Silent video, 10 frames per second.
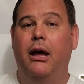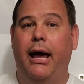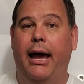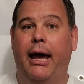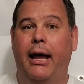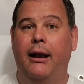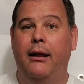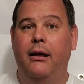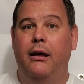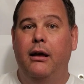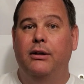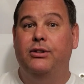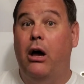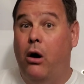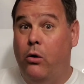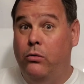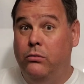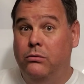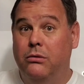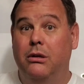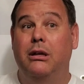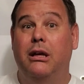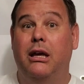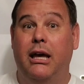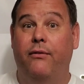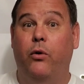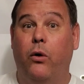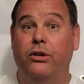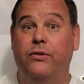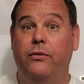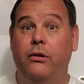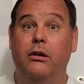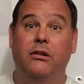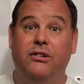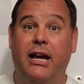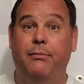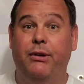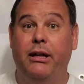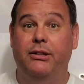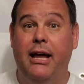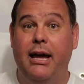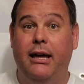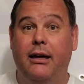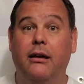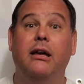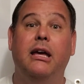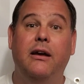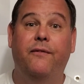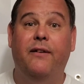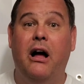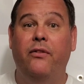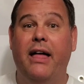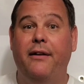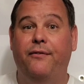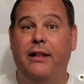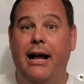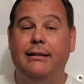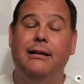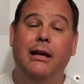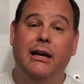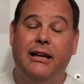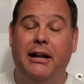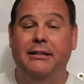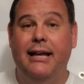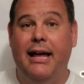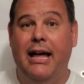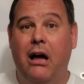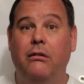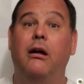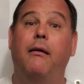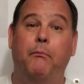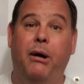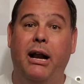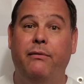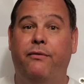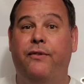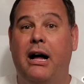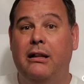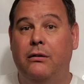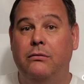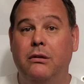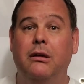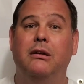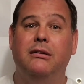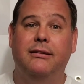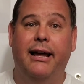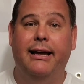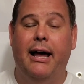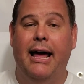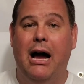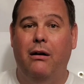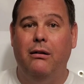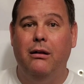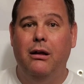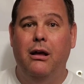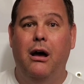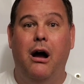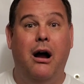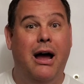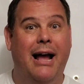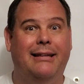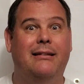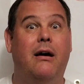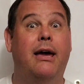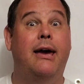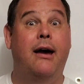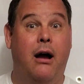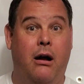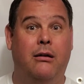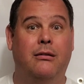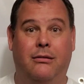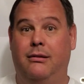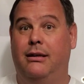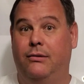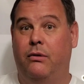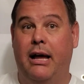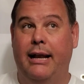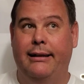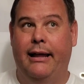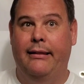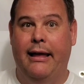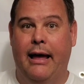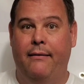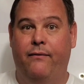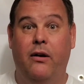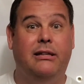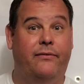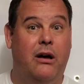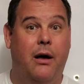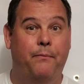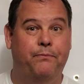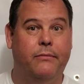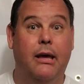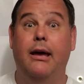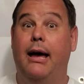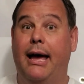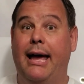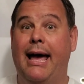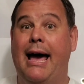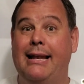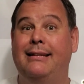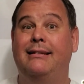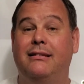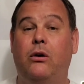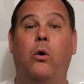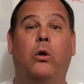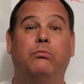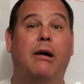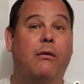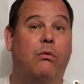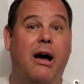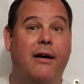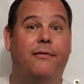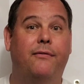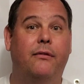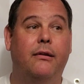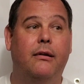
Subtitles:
and so he, of course, snake being a snake, he found that flex, got his head out, body will follow, snake got out. All right, so here is what I did then. First of all, I hadn't told my wife